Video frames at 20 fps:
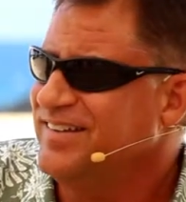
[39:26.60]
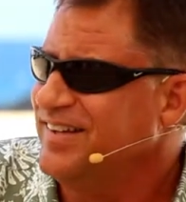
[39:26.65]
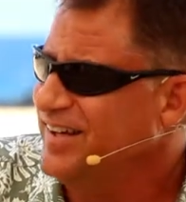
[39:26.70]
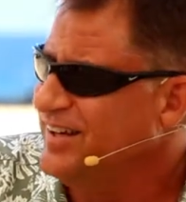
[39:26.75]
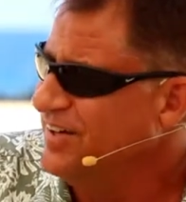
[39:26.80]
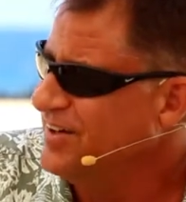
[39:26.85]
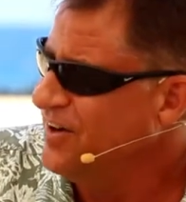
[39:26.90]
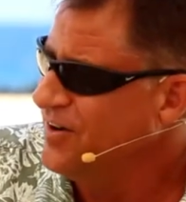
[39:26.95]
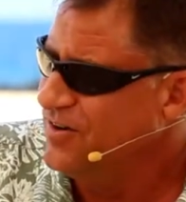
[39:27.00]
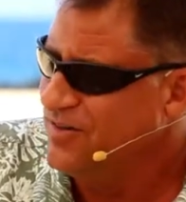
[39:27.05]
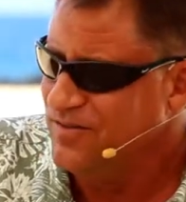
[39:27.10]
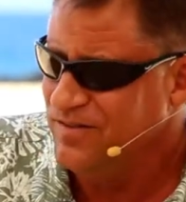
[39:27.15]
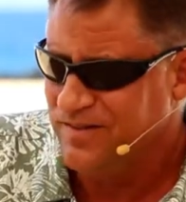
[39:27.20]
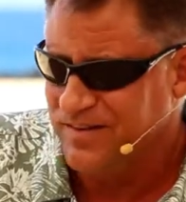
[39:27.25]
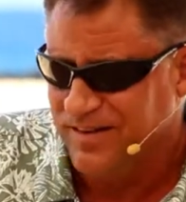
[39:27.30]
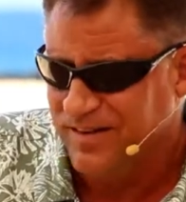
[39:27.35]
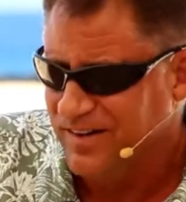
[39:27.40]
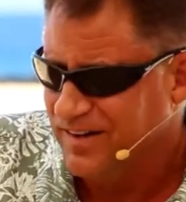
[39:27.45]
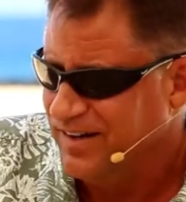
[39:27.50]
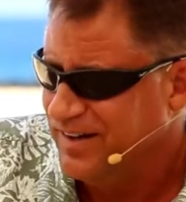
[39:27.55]
say, you know,
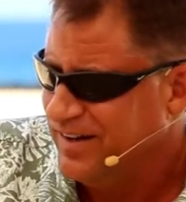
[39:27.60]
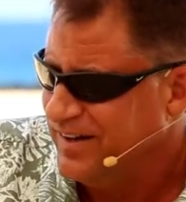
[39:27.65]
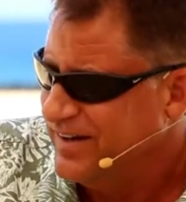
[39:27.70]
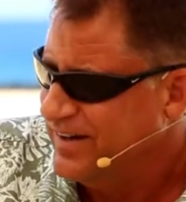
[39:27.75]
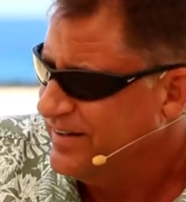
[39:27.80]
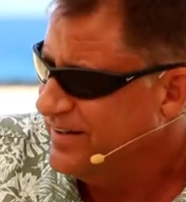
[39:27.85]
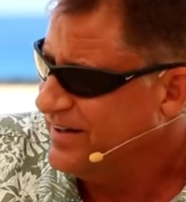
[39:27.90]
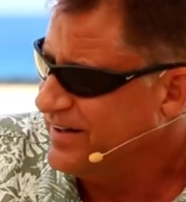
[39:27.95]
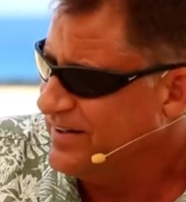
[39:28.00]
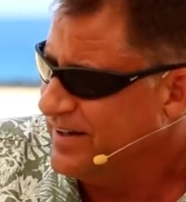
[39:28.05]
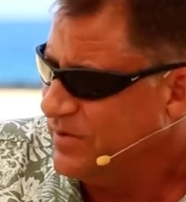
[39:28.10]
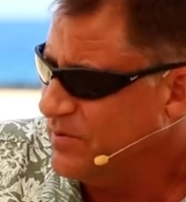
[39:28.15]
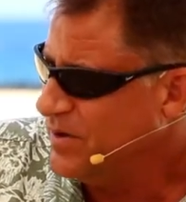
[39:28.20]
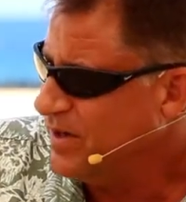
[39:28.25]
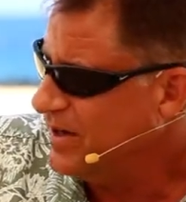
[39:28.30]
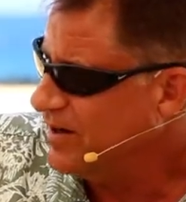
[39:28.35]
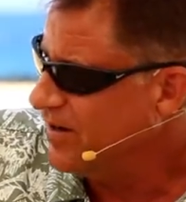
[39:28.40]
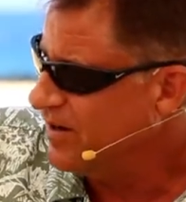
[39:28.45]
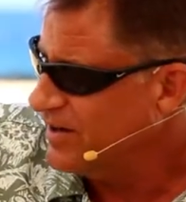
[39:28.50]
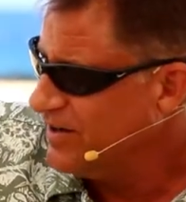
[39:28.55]
they, they
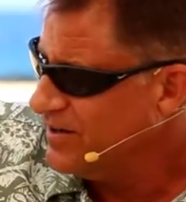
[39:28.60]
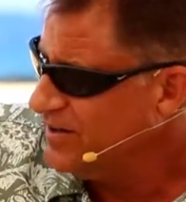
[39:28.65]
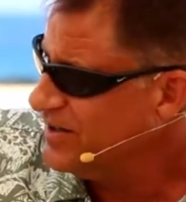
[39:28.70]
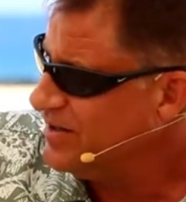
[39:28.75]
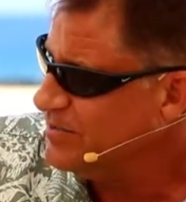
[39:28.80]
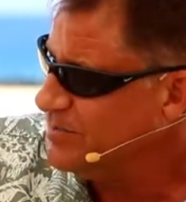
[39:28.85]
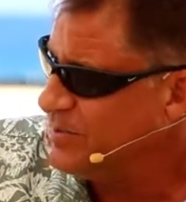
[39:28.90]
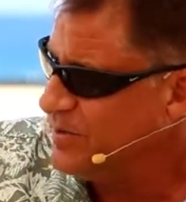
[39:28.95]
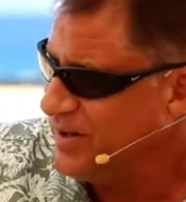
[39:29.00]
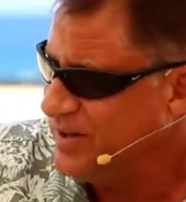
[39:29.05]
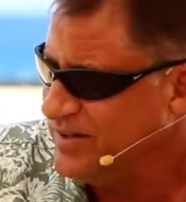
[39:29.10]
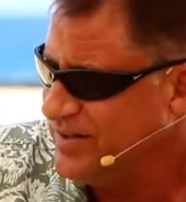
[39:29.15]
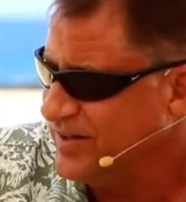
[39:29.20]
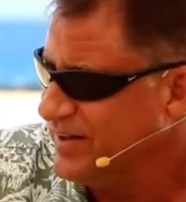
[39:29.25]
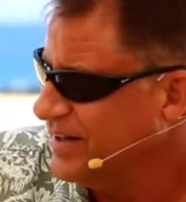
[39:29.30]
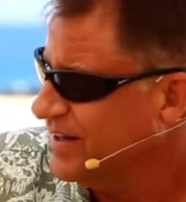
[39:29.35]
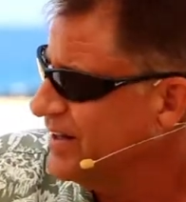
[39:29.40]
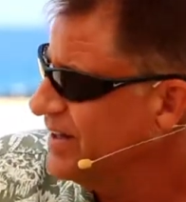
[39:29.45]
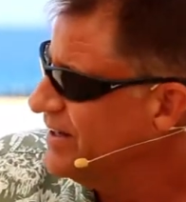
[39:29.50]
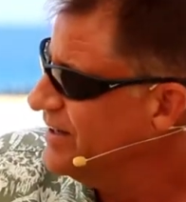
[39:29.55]
want to argue some points.
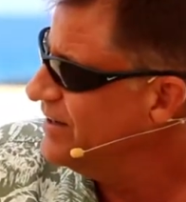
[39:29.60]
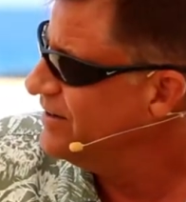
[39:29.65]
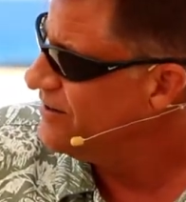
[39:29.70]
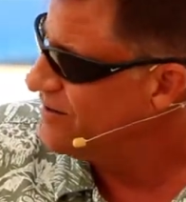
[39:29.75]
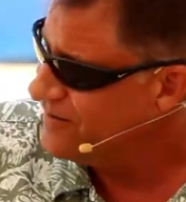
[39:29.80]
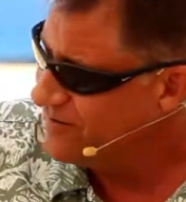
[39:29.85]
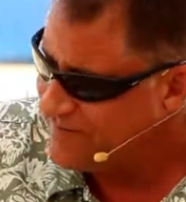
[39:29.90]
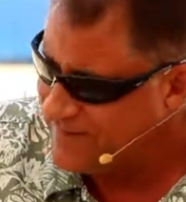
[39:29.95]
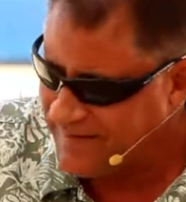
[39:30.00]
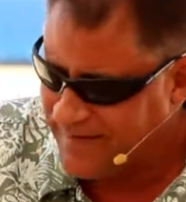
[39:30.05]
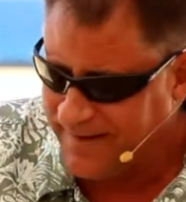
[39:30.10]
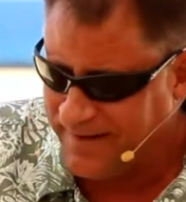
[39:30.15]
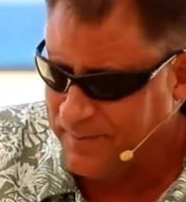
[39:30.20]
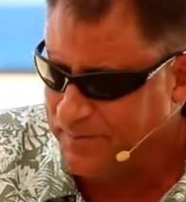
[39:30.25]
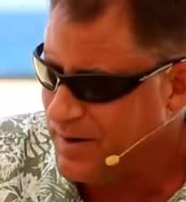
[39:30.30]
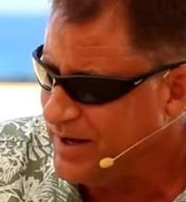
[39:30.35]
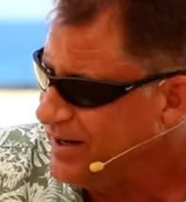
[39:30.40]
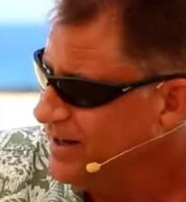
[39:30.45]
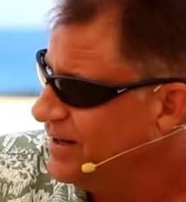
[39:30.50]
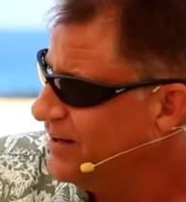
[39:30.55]
You're like, you know,
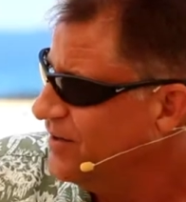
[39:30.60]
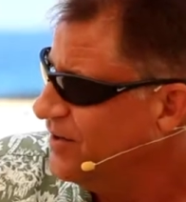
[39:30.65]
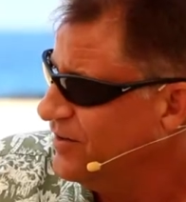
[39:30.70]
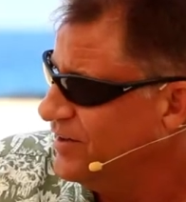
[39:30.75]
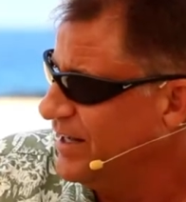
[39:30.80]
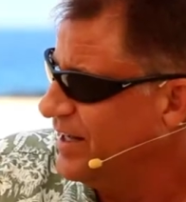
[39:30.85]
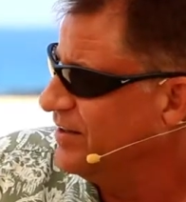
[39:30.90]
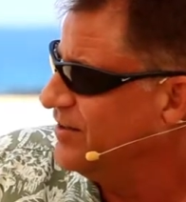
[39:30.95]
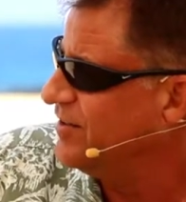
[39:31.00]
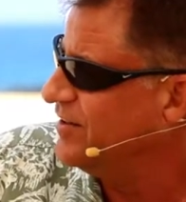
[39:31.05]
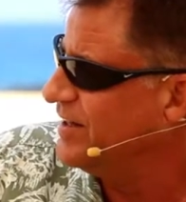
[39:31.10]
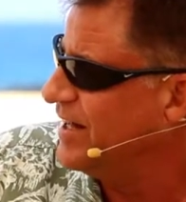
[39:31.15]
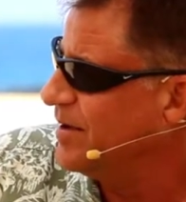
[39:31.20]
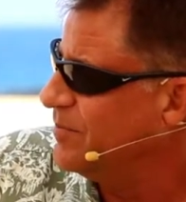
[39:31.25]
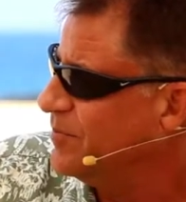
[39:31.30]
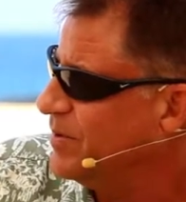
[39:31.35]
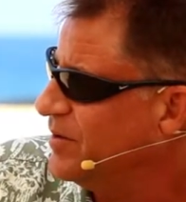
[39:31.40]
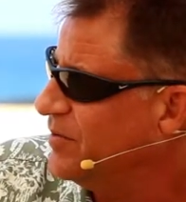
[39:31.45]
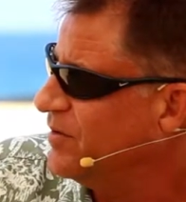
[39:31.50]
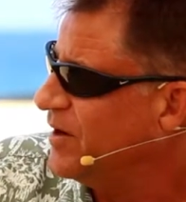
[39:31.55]
I might not know the answer to
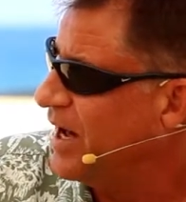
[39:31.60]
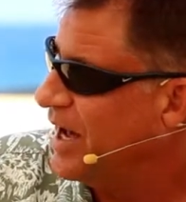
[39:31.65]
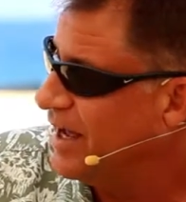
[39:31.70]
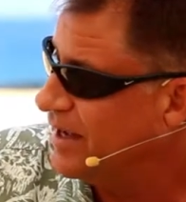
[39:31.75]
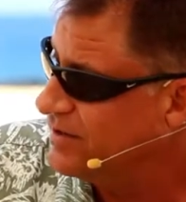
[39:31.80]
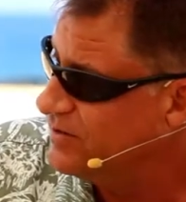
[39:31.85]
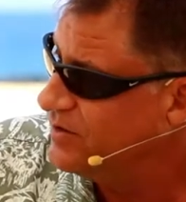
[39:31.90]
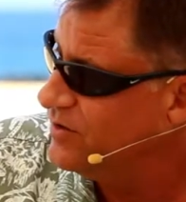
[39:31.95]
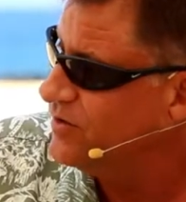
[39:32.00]
that, but what I